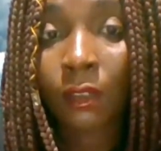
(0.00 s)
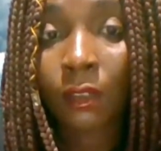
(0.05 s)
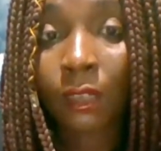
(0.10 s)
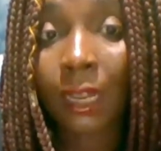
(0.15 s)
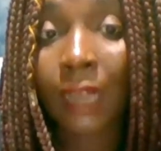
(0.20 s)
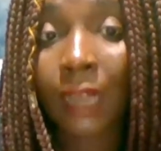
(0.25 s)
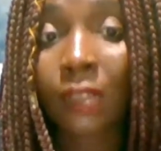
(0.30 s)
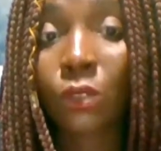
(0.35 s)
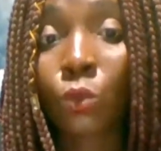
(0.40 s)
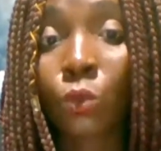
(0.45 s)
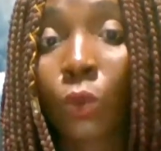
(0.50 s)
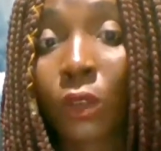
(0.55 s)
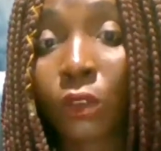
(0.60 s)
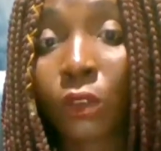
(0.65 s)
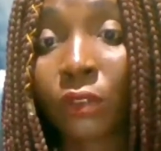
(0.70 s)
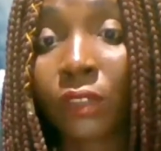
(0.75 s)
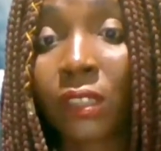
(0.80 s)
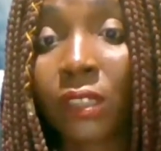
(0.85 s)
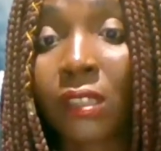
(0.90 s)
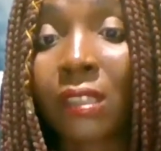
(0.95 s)
That's one
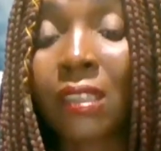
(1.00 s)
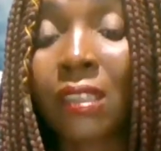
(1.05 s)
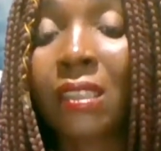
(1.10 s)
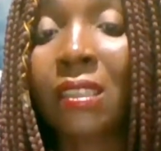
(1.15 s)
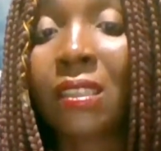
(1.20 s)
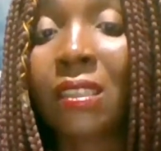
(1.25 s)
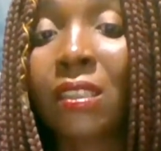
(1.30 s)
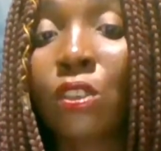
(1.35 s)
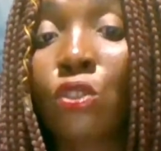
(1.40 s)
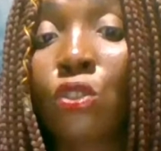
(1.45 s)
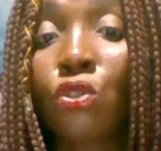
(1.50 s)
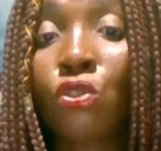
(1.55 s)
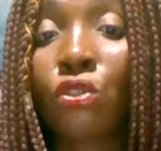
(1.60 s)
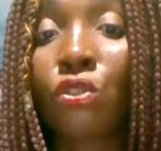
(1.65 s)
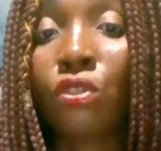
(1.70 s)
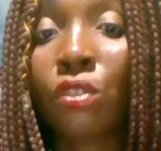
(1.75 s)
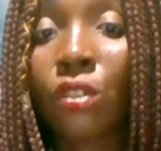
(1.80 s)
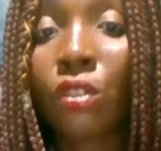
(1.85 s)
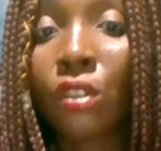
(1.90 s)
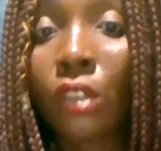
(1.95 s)
of the things
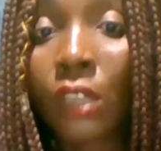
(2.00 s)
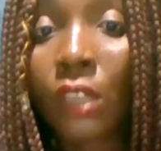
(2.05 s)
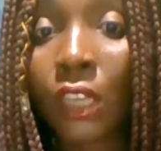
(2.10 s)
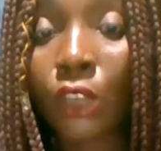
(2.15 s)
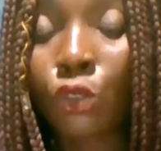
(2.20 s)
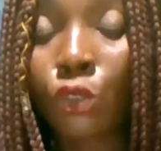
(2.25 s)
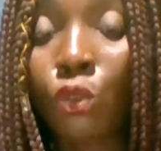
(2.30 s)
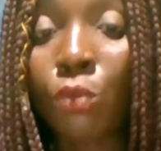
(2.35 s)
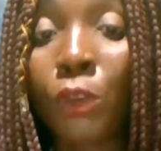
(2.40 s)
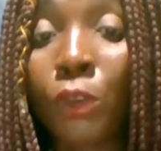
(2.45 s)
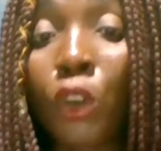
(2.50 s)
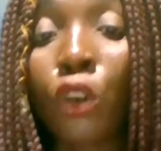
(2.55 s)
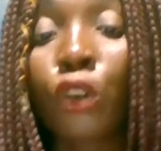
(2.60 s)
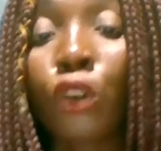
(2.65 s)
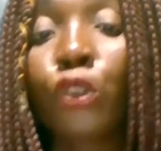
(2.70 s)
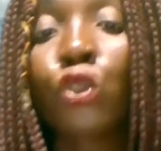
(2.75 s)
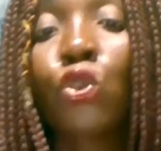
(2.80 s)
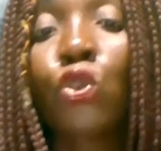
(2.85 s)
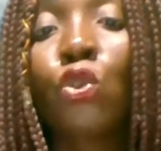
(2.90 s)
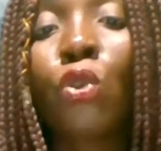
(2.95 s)
they do
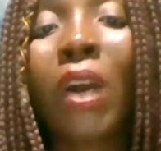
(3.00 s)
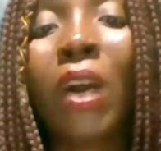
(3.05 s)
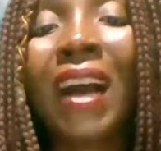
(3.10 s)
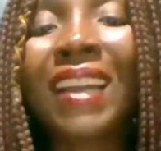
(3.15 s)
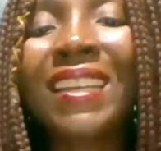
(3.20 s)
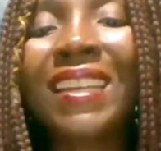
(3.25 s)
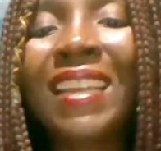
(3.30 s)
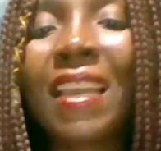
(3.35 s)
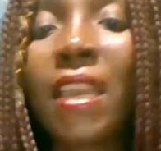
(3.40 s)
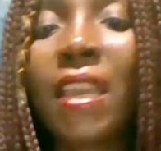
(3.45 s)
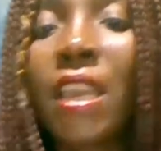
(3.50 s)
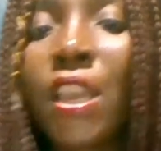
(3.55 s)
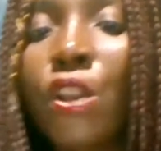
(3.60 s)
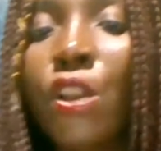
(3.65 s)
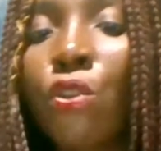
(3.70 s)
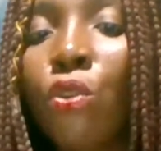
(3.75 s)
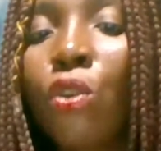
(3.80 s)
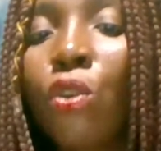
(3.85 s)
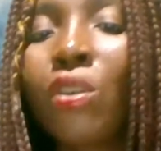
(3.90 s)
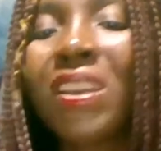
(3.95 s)
because you are the
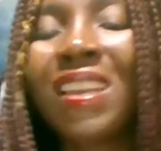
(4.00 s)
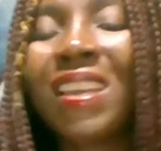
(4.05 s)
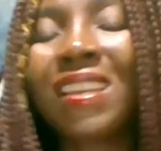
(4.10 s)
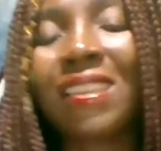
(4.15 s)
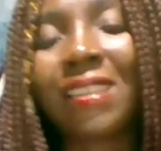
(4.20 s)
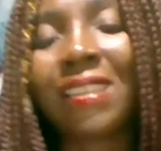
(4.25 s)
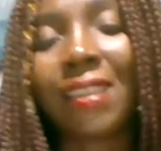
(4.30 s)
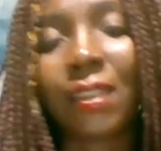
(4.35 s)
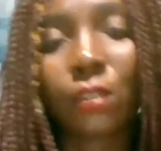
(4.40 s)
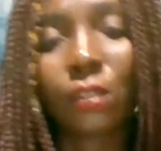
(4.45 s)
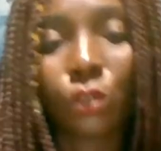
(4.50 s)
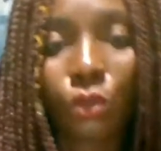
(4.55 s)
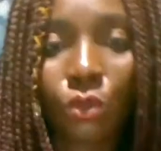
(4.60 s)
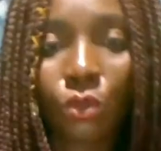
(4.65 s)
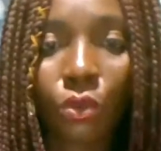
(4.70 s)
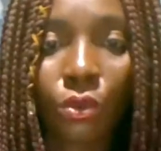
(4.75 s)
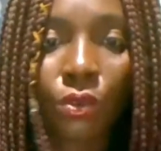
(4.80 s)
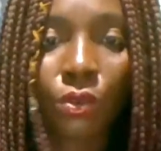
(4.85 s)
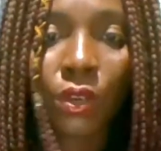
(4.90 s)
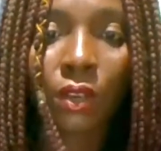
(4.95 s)
hero in their
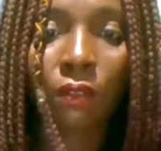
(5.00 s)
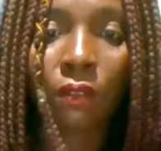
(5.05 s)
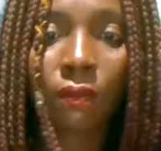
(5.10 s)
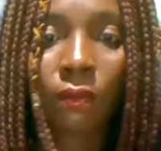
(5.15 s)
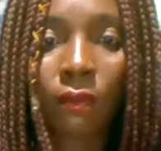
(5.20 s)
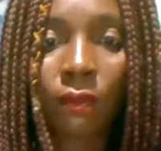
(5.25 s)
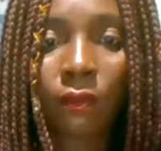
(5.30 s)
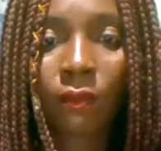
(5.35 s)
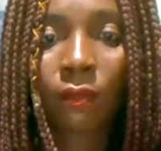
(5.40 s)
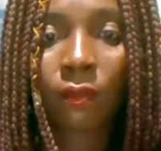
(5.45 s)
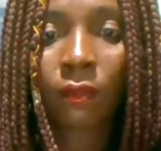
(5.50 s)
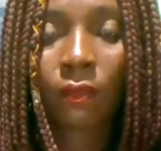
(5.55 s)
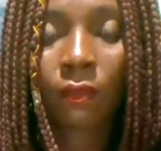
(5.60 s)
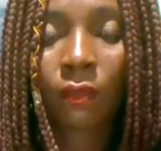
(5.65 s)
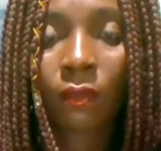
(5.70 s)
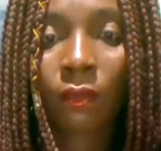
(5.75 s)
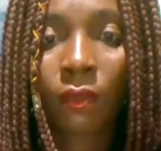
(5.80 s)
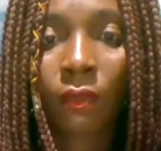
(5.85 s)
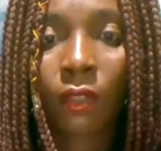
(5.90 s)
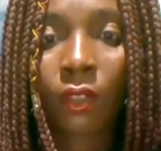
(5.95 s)
story.
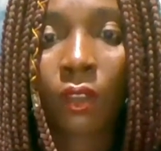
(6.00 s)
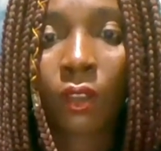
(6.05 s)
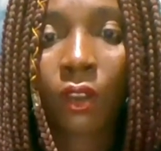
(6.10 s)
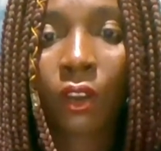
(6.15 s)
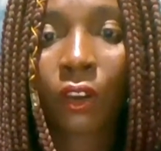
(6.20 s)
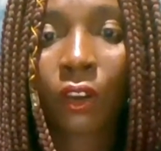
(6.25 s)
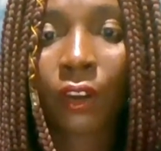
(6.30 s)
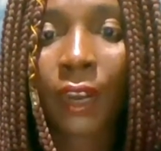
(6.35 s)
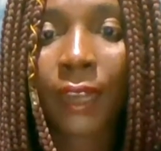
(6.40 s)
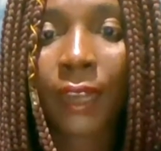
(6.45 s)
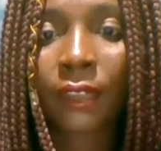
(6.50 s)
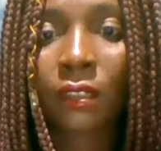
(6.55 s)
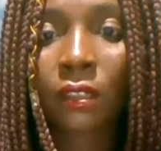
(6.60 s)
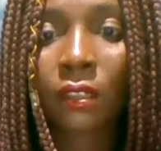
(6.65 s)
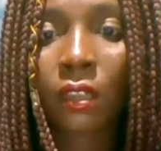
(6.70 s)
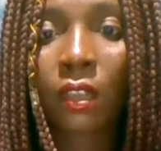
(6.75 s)
All right.